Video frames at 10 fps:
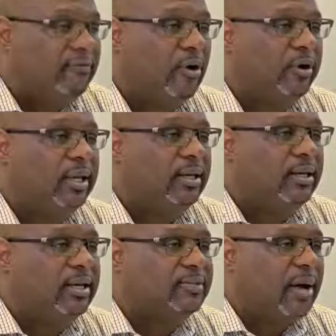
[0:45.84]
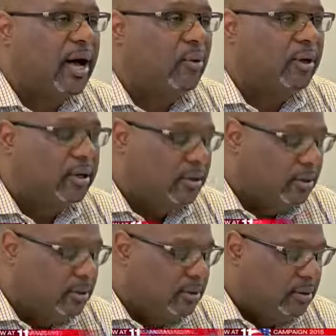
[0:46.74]
Voting is power.
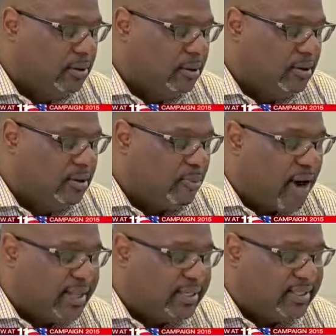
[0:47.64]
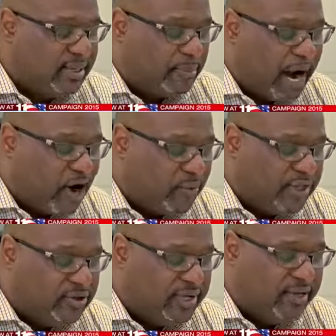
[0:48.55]
The practice is
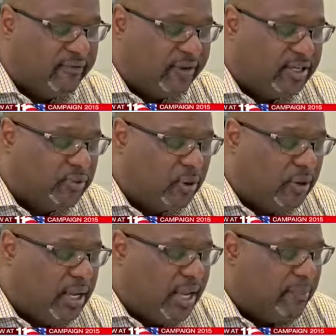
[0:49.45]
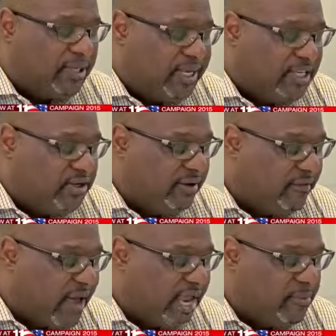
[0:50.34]
empowering to the individual and potentially
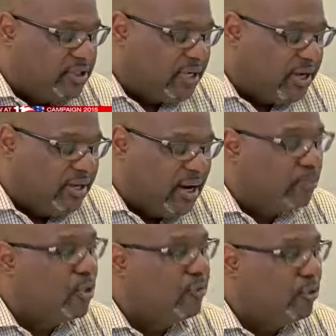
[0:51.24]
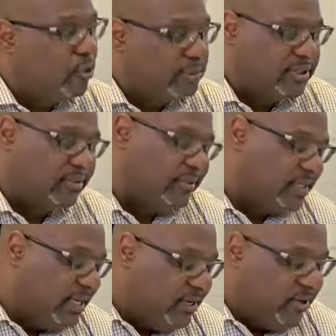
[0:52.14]
valuable to any number of groups,
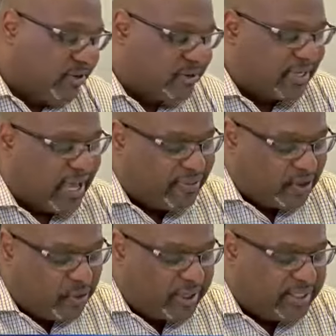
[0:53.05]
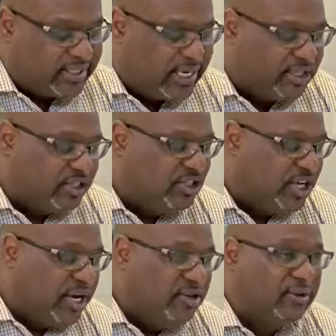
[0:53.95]
seniors, ethnic organizations,
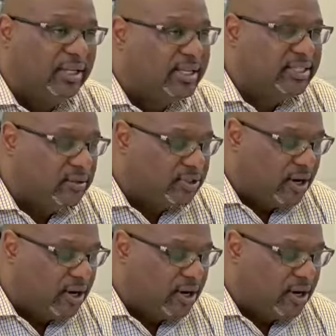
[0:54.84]
gender, the list goes